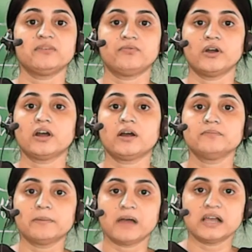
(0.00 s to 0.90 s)
fauna
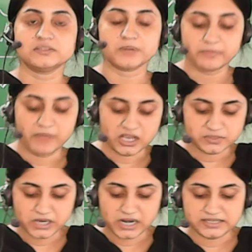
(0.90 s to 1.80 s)
of the Pachmari
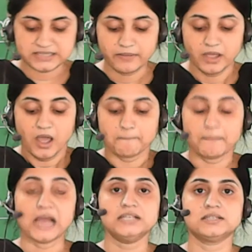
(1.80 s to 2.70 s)
Biosphere Reserve,
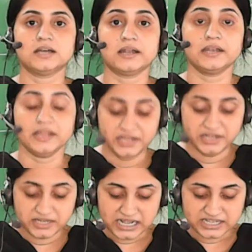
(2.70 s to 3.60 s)
bison,
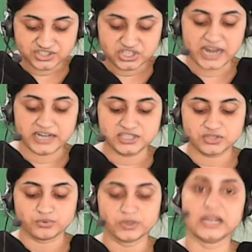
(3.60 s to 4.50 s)
Indian giant
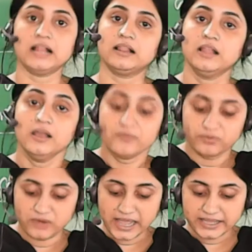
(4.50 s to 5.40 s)
squirrel,
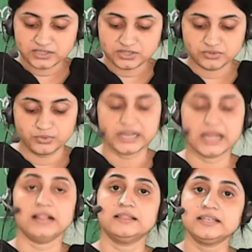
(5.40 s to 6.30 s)
flying
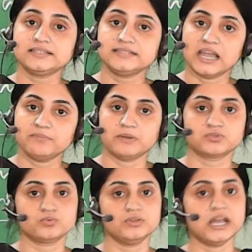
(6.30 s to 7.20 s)
squirrel, this type of
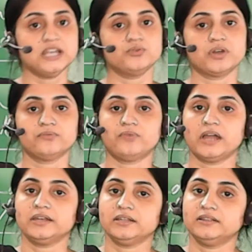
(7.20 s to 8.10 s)
squirrel you can
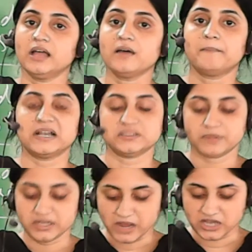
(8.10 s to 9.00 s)
find in the
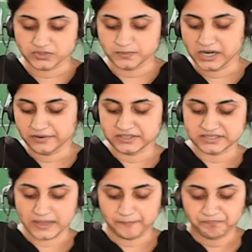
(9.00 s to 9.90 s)
Pachmari Biosphere Reserve.